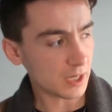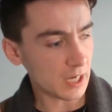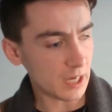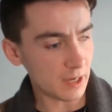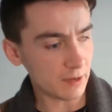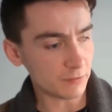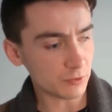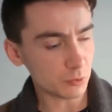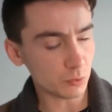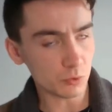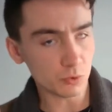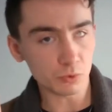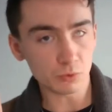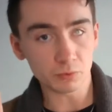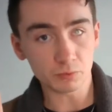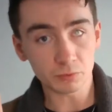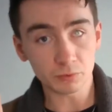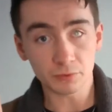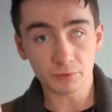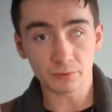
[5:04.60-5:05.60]
cave's
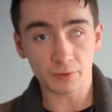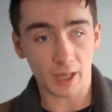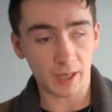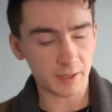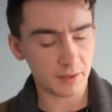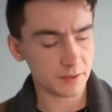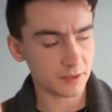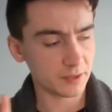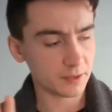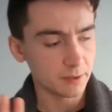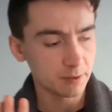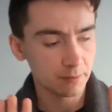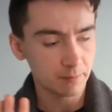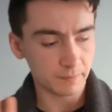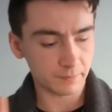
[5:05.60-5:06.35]
wall face,